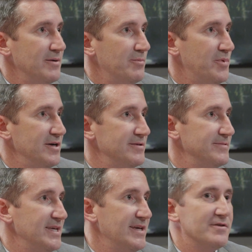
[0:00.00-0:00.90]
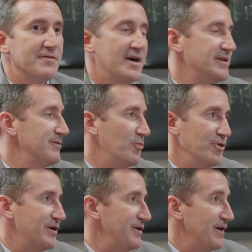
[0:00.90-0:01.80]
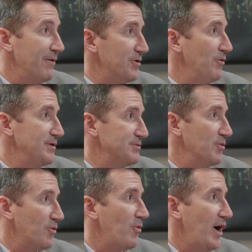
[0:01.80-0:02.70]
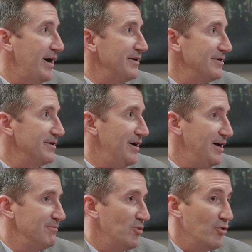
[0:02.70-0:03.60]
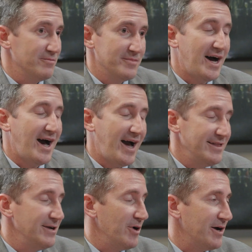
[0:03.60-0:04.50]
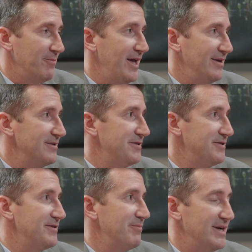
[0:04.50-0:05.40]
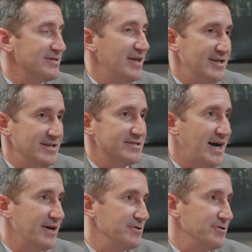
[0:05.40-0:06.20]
But even if I didn't work here, I would always require or highly recommend, to the best that I can, title